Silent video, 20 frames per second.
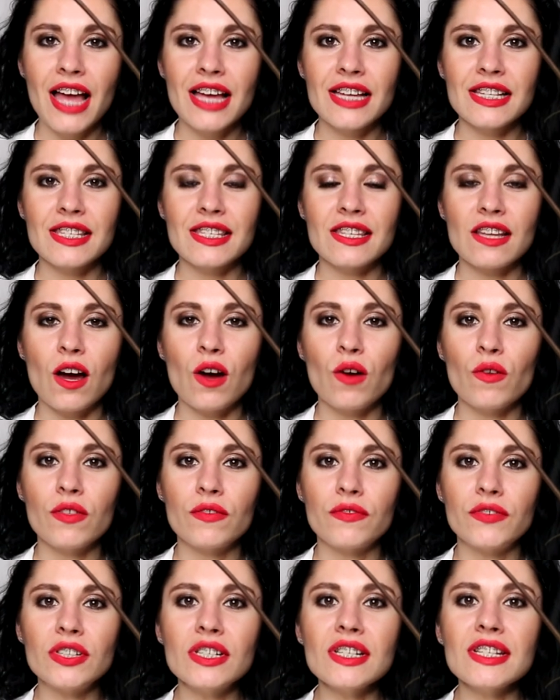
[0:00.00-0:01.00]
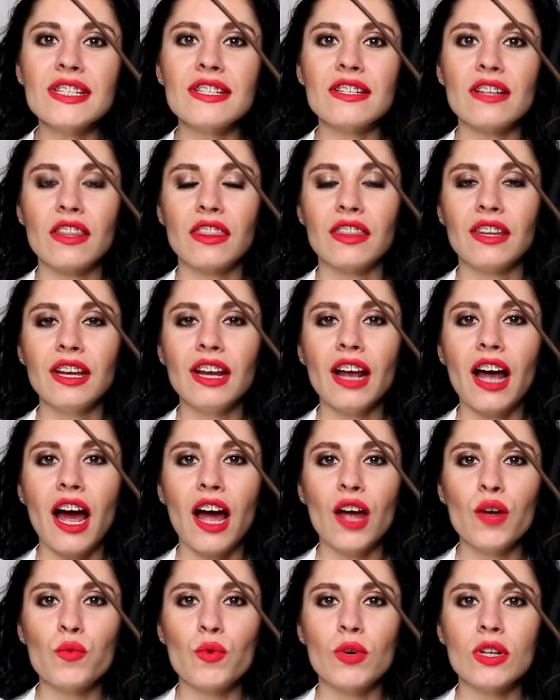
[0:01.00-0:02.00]
So the first thing
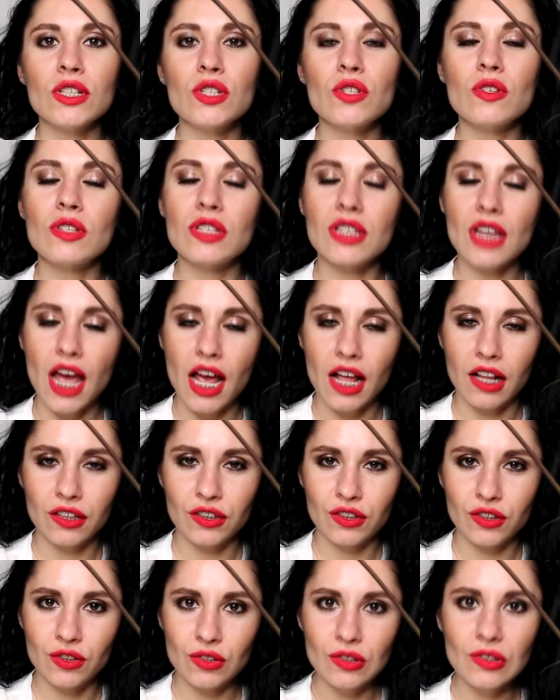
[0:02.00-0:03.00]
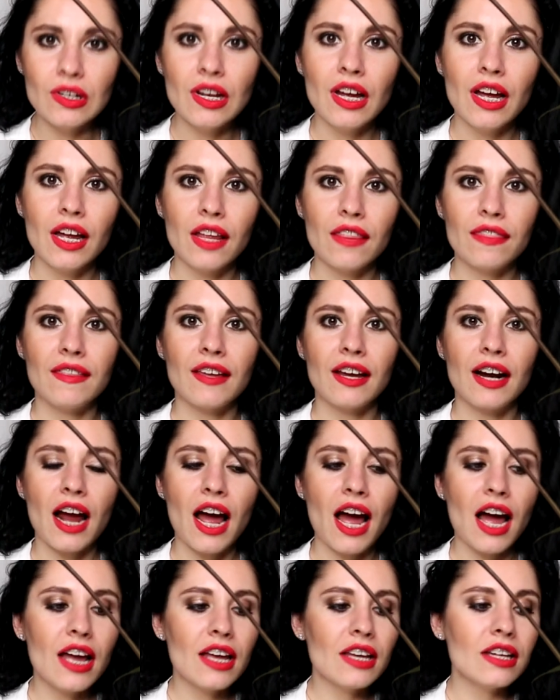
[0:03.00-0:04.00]
I want to tell you that
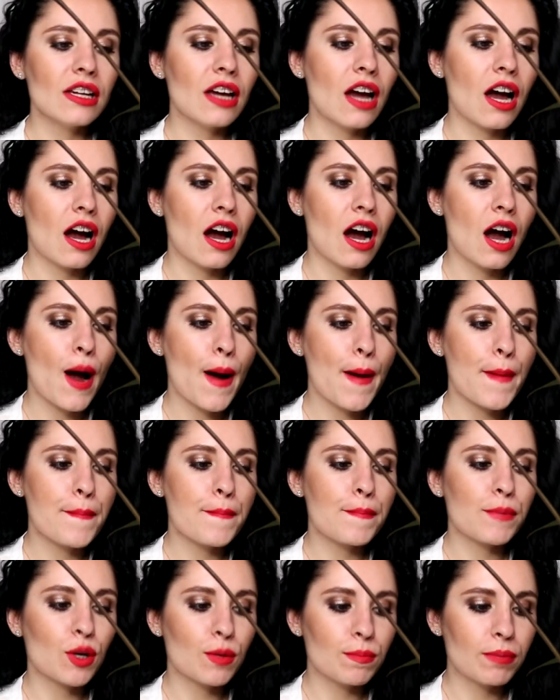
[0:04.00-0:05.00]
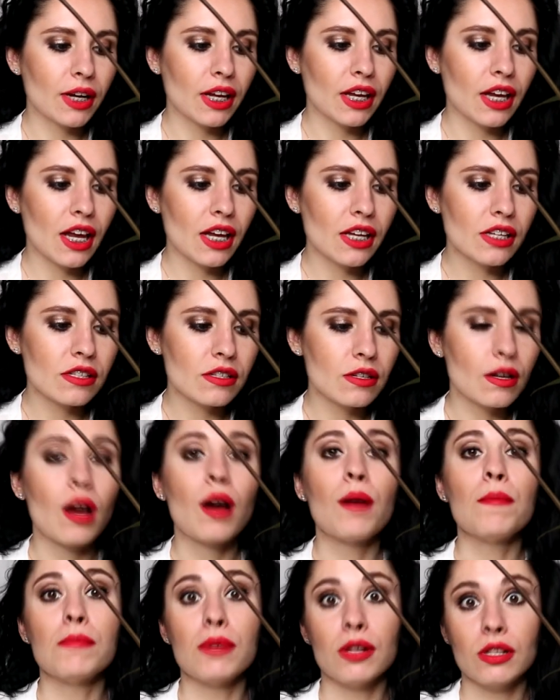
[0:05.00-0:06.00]
I um, propagate,
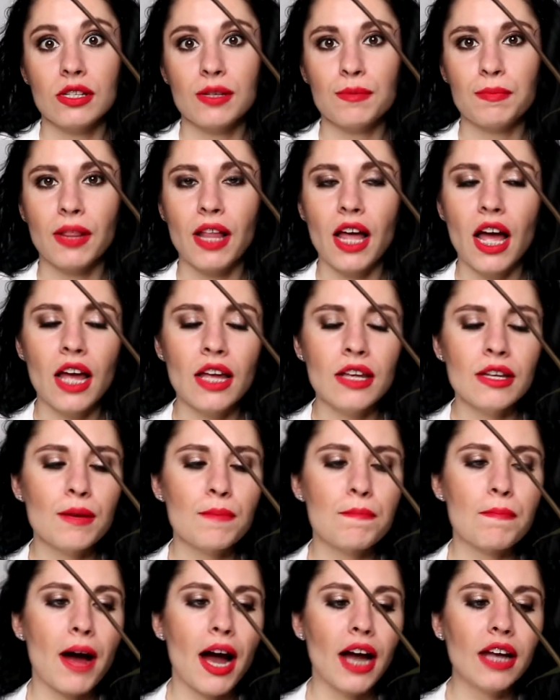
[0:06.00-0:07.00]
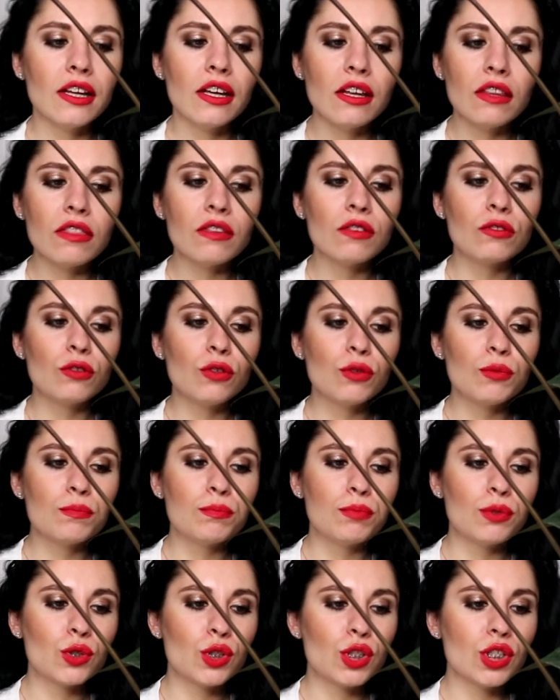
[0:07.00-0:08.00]
multiply my Anthurium
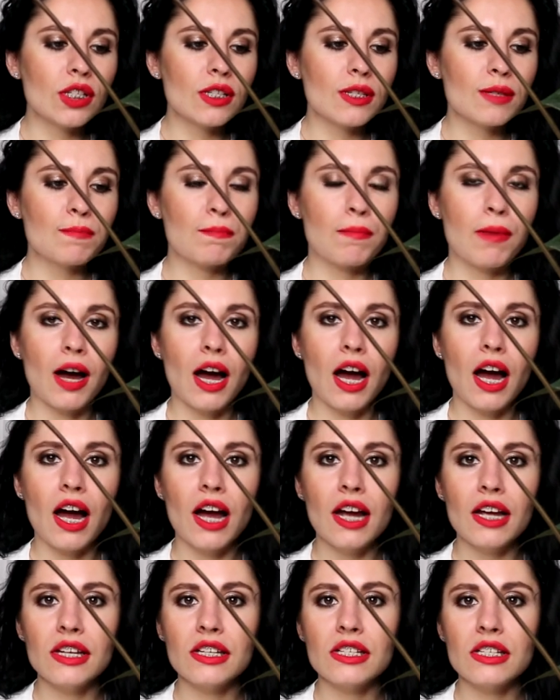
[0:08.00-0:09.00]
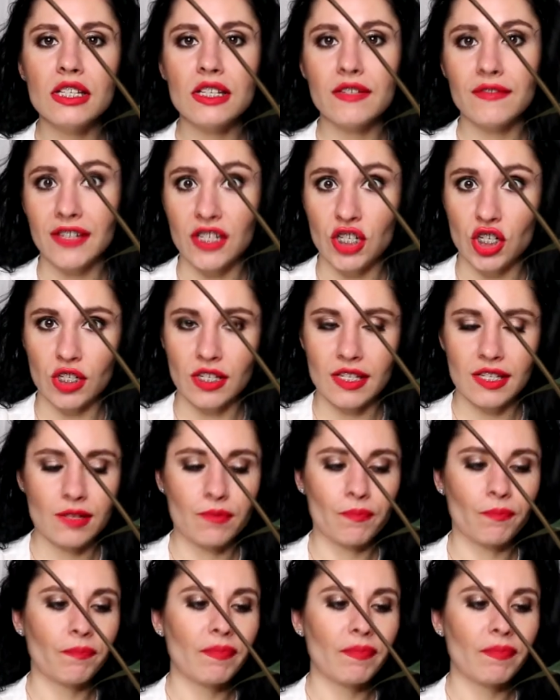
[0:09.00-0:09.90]
bushes by divisions.